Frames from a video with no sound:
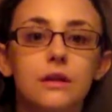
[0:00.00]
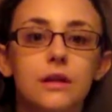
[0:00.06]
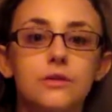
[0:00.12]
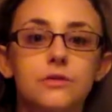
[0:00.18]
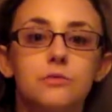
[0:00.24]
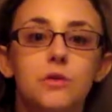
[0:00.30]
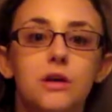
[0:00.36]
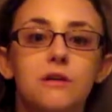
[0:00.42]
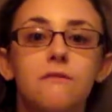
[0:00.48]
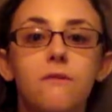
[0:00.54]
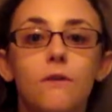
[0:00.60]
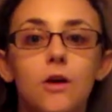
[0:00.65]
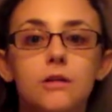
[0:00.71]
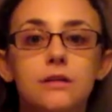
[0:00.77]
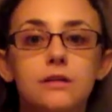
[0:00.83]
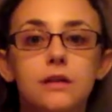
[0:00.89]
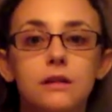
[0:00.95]
they just want to
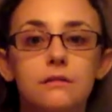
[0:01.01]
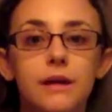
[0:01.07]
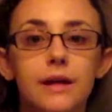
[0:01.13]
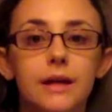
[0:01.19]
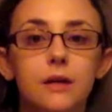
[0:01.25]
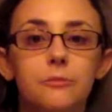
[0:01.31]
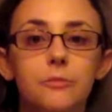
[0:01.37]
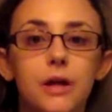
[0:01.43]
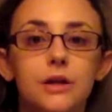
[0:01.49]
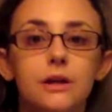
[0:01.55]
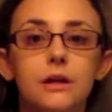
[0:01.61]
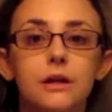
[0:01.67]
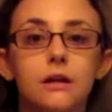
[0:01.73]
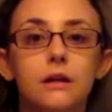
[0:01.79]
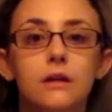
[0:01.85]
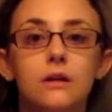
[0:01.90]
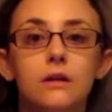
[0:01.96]
foster like
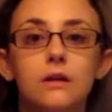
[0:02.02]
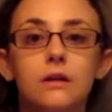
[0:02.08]
better,